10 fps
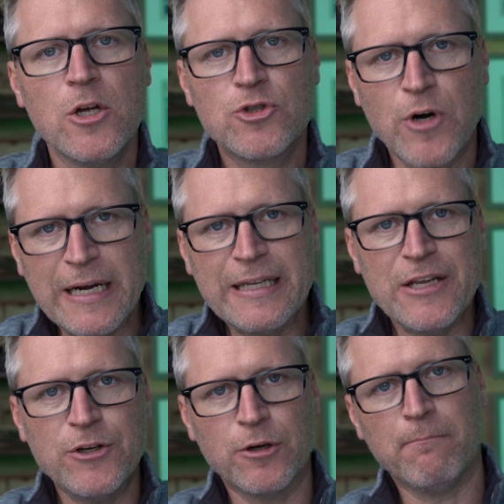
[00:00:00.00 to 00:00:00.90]
Try to
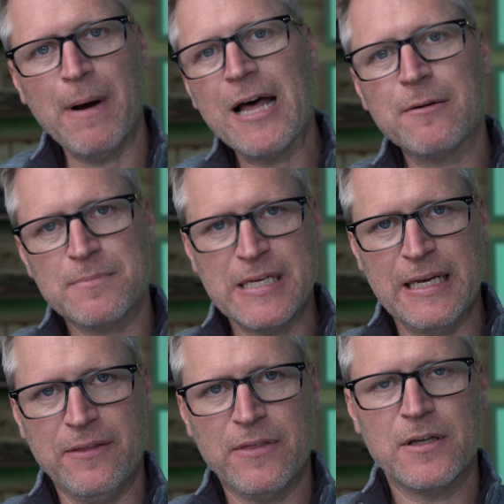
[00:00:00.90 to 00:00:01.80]
get your bottom
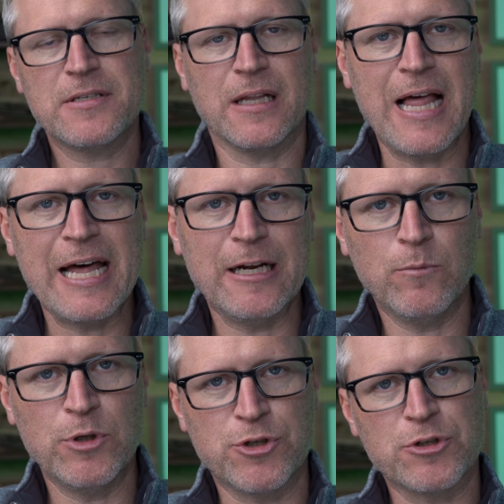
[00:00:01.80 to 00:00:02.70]
teeth to line
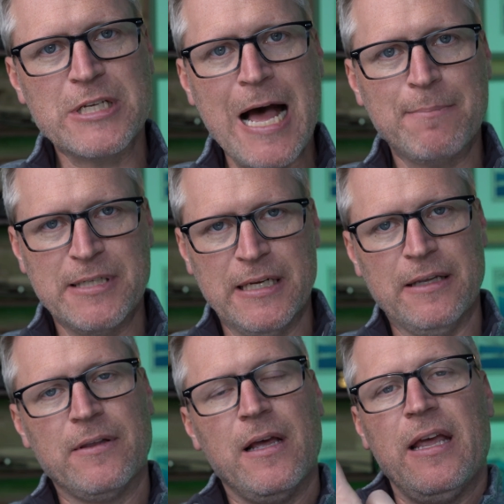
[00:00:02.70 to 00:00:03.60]
up with your top
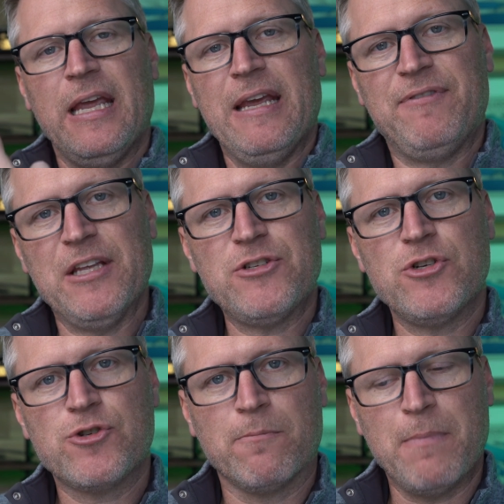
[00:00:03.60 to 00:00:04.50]
teeth. If this
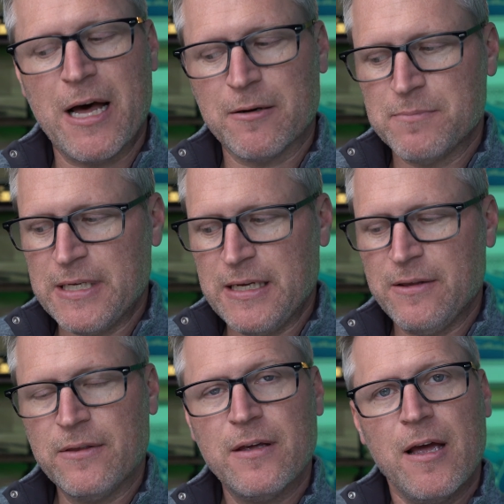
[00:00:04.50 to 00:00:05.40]
is your bottom
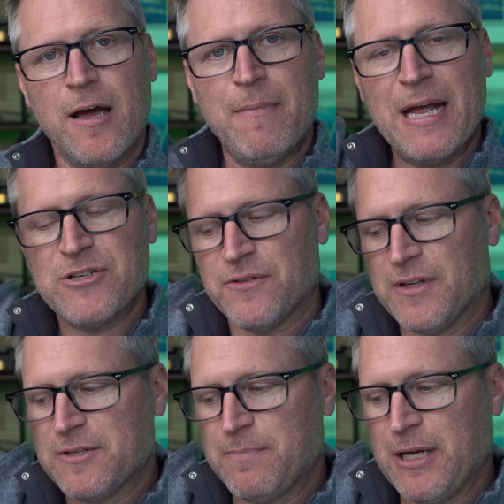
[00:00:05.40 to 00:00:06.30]
teeth, imagine
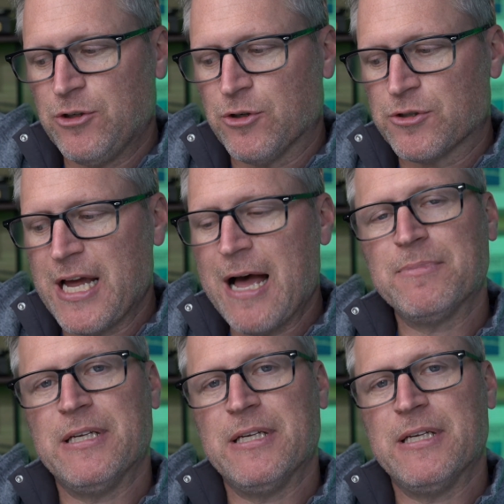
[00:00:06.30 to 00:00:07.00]
this being your top